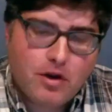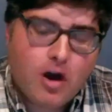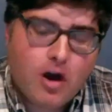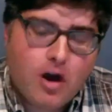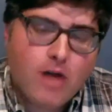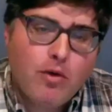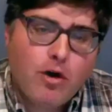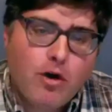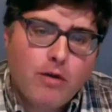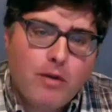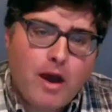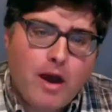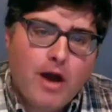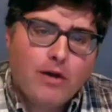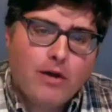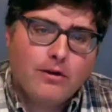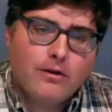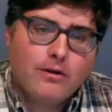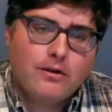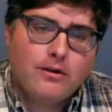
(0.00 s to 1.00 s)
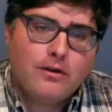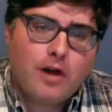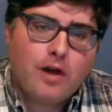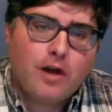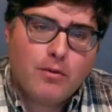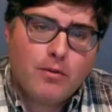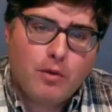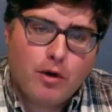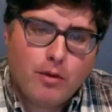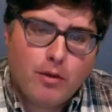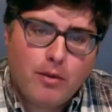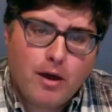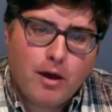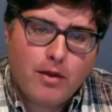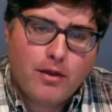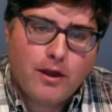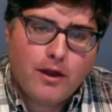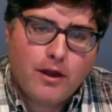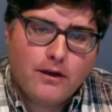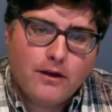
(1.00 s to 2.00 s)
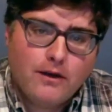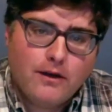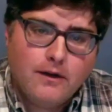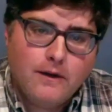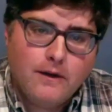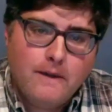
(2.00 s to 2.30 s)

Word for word: But talk more about talk more about that.